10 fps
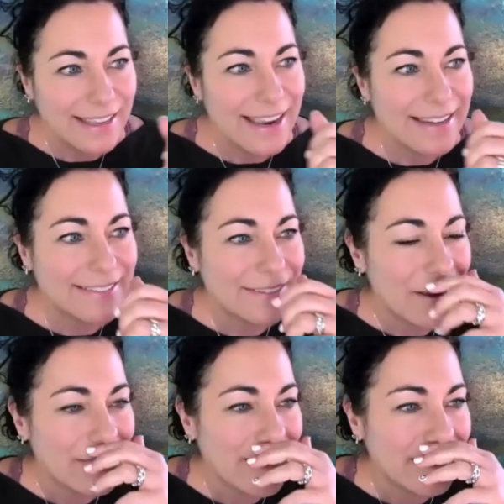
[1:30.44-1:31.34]
And so
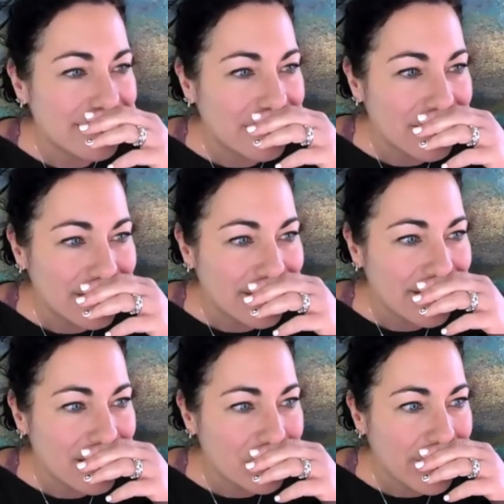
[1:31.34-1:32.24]
I started to
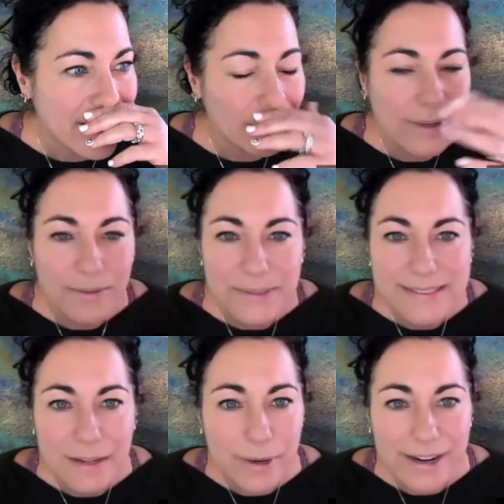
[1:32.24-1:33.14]
think about, we
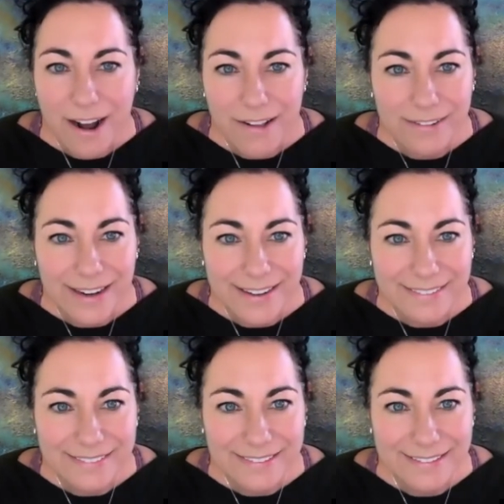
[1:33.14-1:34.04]
celebrate
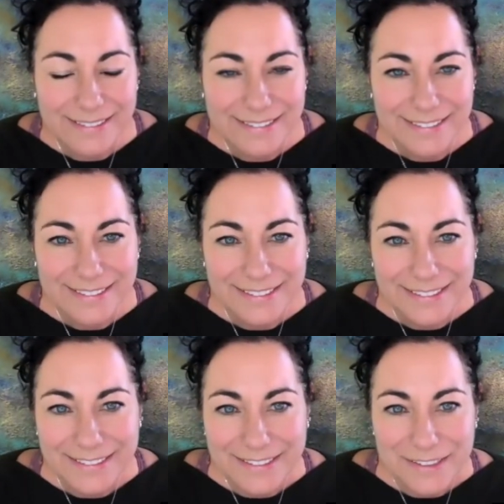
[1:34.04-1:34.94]
holidays,
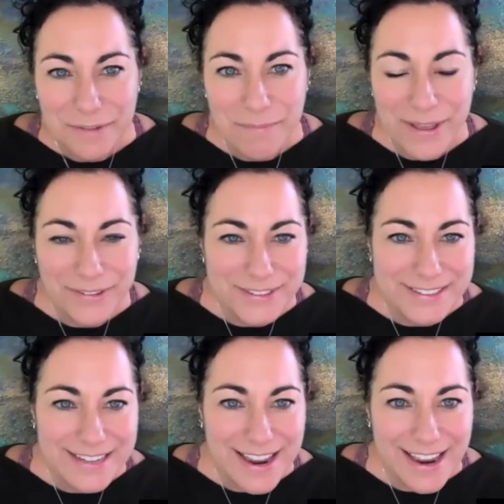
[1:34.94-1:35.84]
Mother's
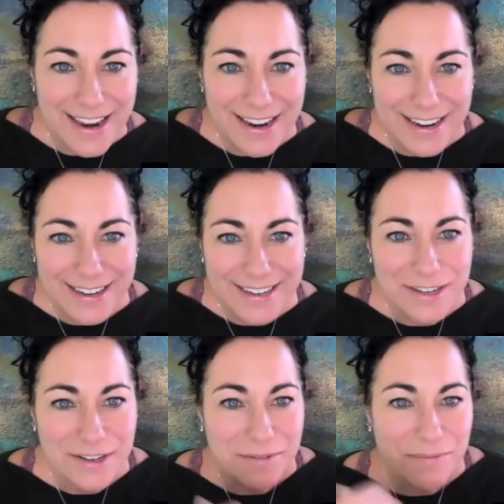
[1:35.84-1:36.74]
Day
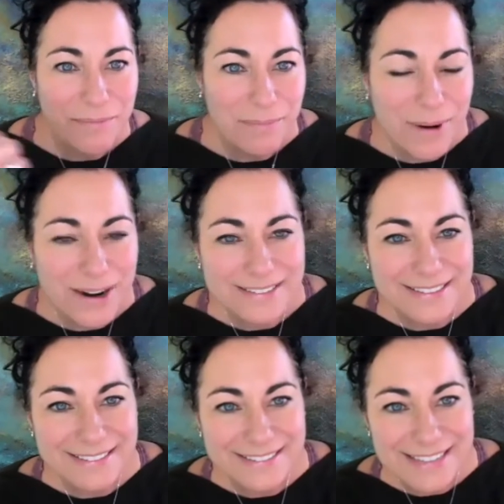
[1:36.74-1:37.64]
and
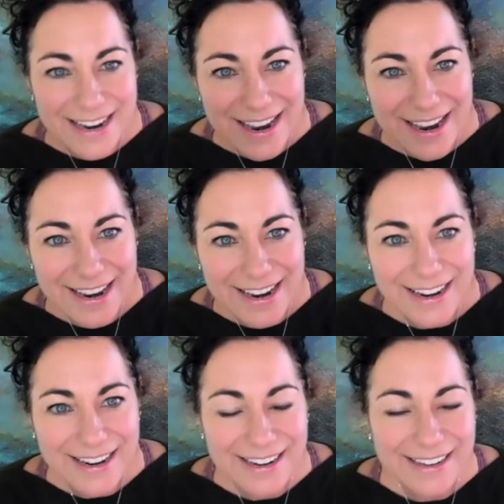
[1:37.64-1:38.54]
Boss's
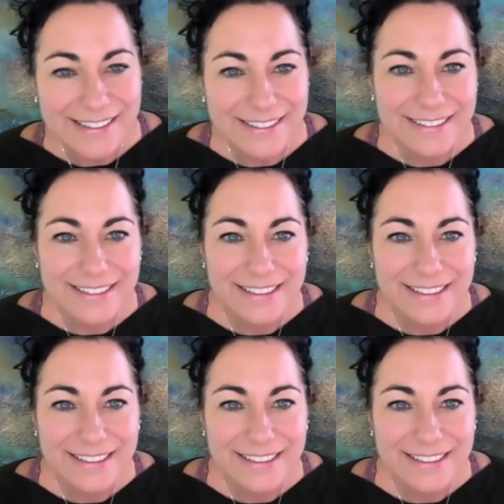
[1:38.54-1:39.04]
Day and